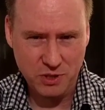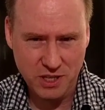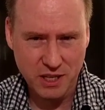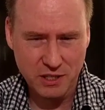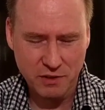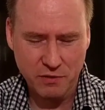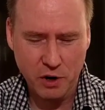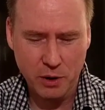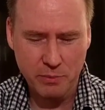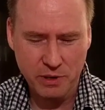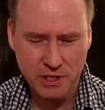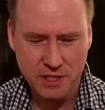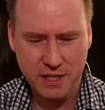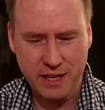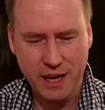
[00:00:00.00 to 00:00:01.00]
sets of
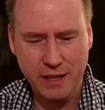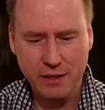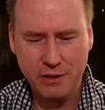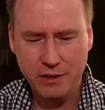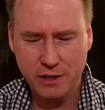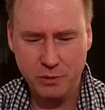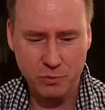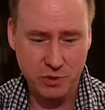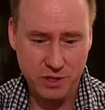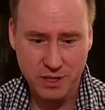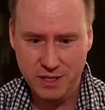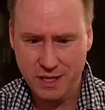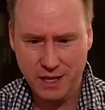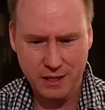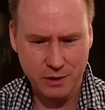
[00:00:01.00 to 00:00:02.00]
armies together and it was
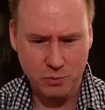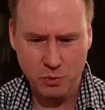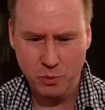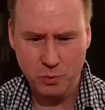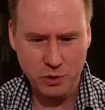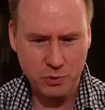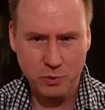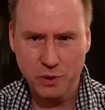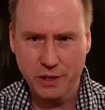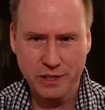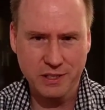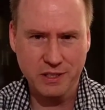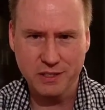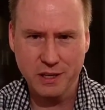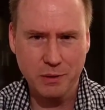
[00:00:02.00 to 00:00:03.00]
decided, well, which one
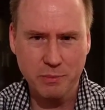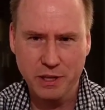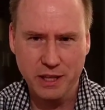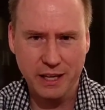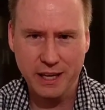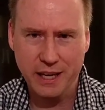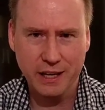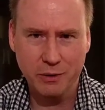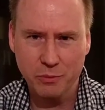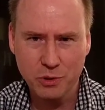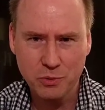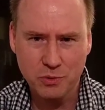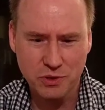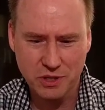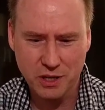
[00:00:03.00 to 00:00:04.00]
is going to be the king and
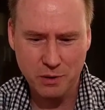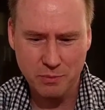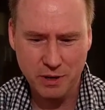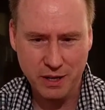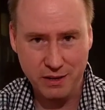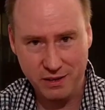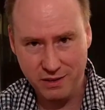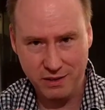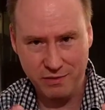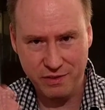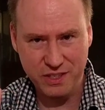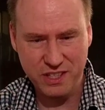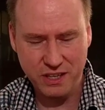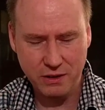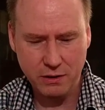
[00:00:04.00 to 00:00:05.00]
which one's going to be the
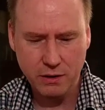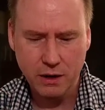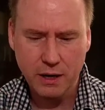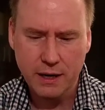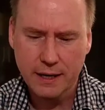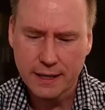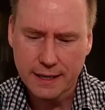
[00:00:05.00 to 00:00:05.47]
vizier,